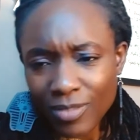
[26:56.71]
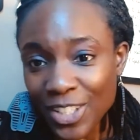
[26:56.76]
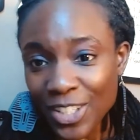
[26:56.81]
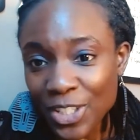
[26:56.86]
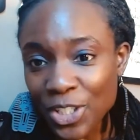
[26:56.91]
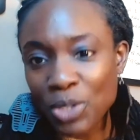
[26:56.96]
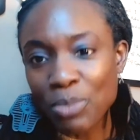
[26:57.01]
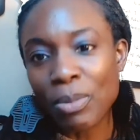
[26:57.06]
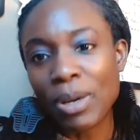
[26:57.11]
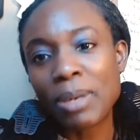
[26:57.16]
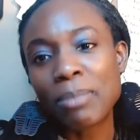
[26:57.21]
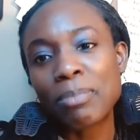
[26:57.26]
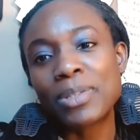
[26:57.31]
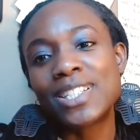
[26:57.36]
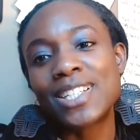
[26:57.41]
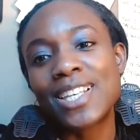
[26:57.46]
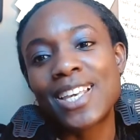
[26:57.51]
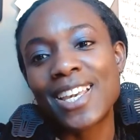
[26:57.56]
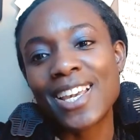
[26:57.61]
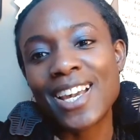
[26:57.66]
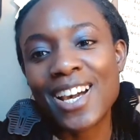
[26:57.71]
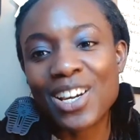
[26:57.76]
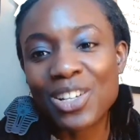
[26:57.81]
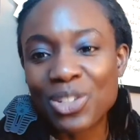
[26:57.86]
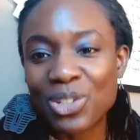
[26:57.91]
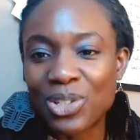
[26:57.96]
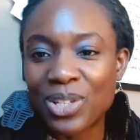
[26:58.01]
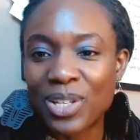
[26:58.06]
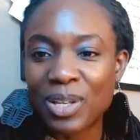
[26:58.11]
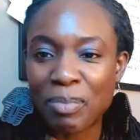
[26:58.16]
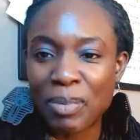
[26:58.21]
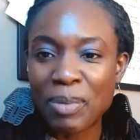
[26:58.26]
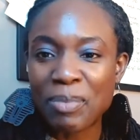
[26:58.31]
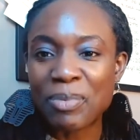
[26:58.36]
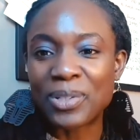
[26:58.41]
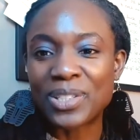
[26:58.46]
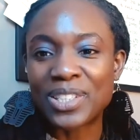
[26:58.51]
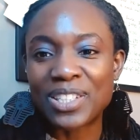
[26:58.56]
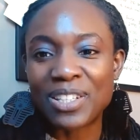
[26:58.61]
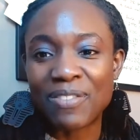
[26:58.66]
So you might be saying, how do you get
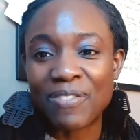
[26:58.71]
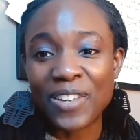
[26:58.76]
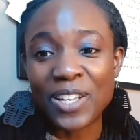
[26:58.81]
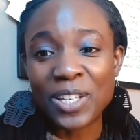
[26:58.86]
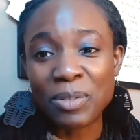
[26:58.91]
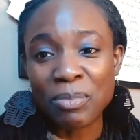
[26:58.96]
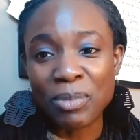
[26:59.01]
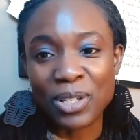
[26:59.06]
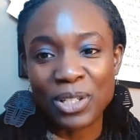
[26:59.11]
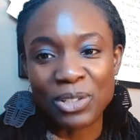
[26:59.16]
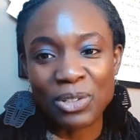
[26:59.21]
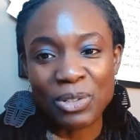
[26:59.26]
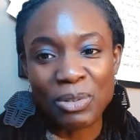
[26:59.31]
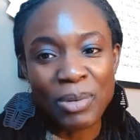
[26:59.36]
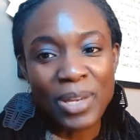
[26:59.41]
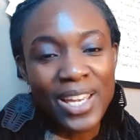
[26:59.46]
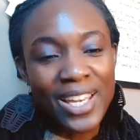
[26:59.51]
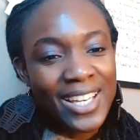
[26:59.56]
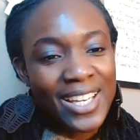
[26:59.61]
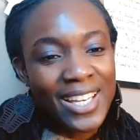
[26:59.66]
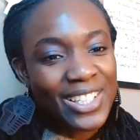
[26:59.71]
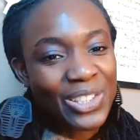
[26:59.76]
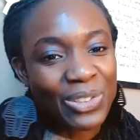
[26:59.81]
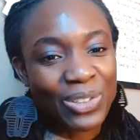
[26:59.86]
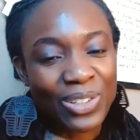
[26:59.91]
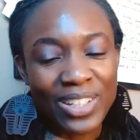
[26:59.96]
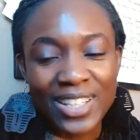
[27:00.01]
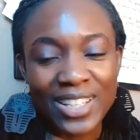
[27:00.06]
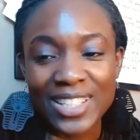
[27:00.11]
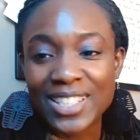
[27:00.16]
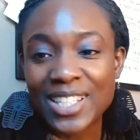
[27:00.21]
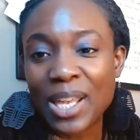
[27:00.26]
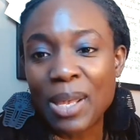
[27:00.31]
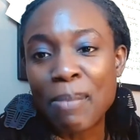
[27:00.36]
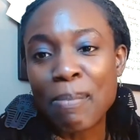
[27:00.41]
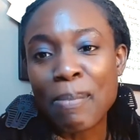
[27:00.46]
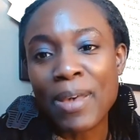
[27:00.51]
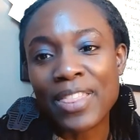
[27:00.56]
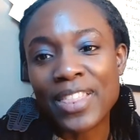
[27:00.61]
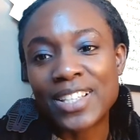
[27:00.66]
people into the Facebook group? Sort of the
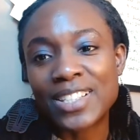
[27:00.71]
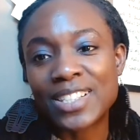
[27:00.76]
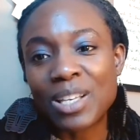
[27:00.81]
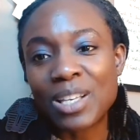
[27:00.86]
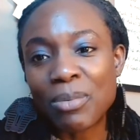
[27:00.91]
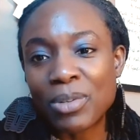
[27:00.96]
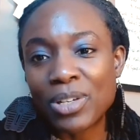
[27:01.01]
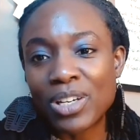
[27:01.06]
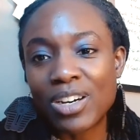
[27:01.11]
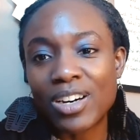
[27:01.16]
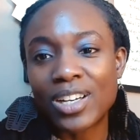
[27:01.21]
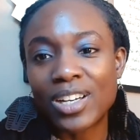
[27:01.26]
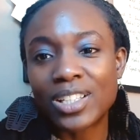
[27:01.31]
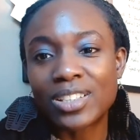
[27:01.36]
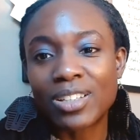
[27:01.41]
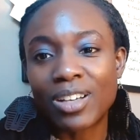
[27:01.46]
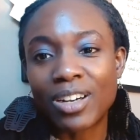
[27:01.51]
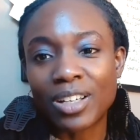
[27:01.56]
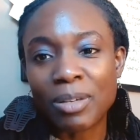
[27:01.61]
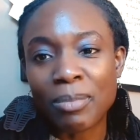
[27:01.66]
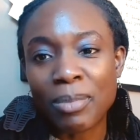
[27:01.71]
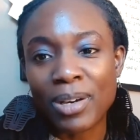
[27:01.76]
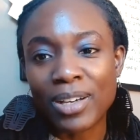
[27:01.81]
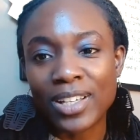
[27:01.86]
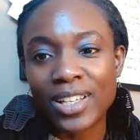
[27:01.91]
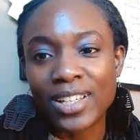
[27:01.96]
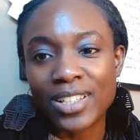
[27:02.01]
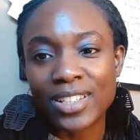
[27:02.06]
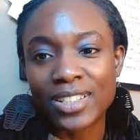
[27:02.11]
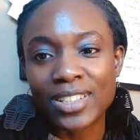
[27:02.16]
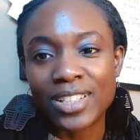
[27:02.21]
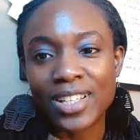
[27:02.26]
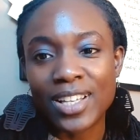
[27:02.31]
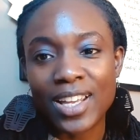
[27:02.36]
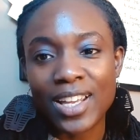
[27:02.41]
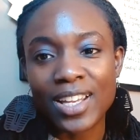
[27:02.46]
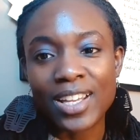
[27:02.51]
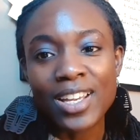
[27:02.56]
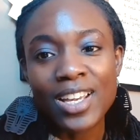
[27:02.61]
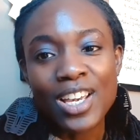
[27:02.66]
same methods that we already talked about here today.